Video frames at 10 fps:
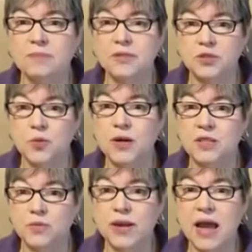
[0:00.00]
up to
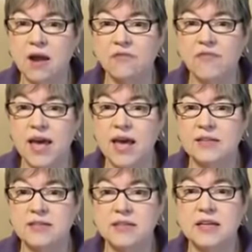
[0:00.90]
23-hour
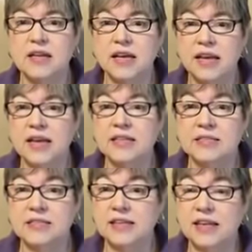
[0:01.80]
fast.
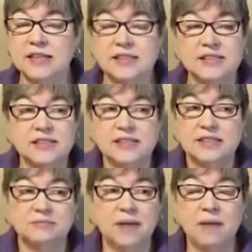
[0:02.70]
It's
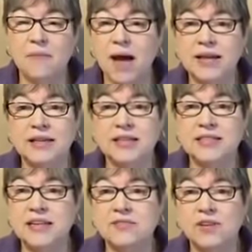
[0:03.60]
my body
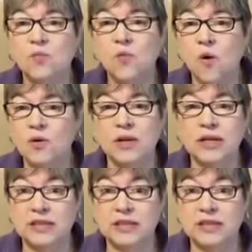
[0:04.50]
doesn't even want